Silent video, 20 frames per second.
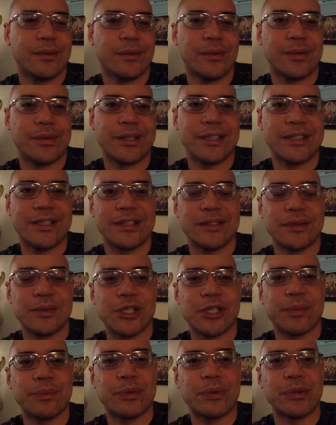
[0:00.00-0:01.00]
we're gonna take some
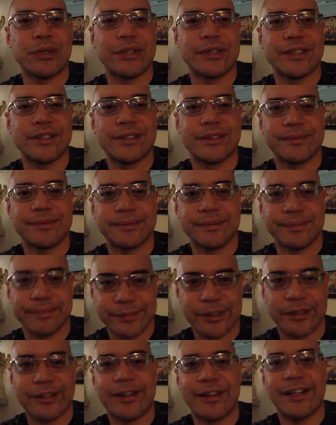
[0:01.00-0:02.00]
gym tours.
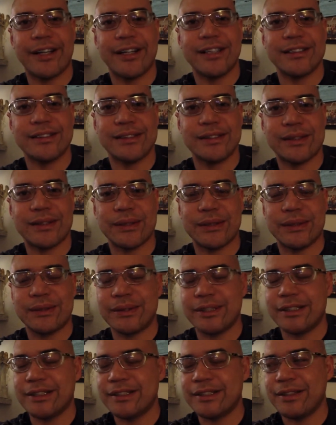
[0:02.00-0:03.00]
All right. So
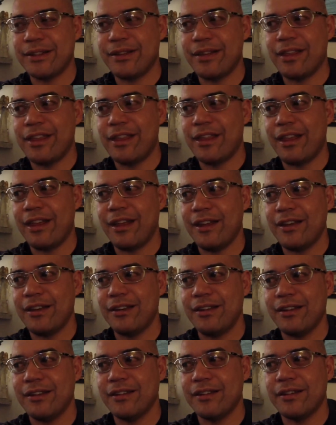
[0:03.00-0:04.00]
until
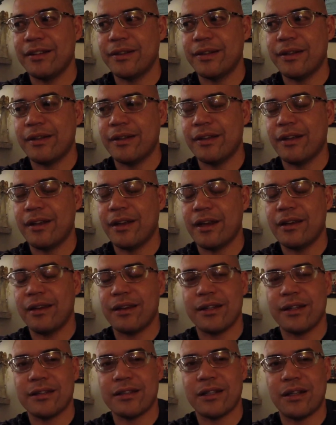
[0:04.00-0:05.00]
then, I
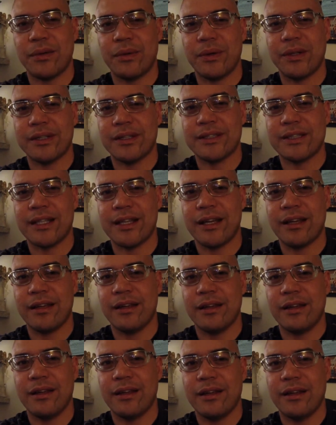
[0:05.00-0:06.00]
think that's all I want to say.
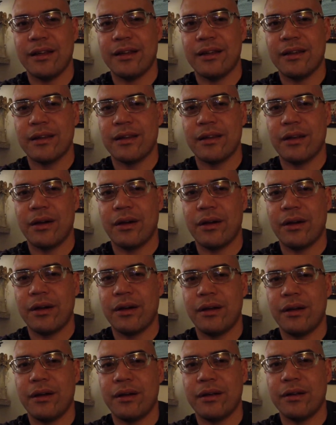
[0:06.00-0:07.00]

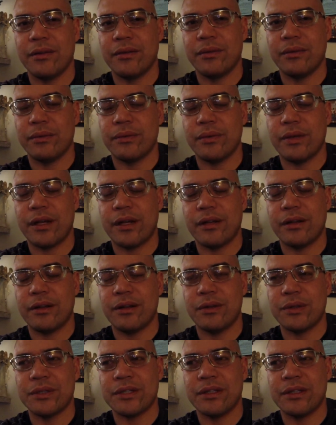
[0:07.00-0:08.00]

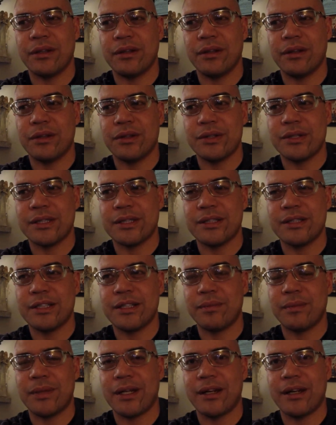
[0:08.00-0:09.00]
There's a
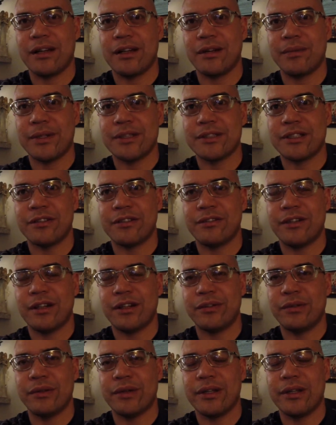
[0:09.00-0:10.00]
tip that I cut myself
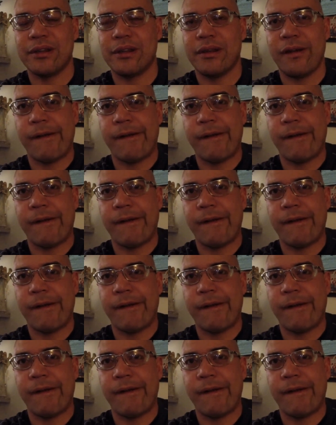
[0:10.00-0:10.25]
off with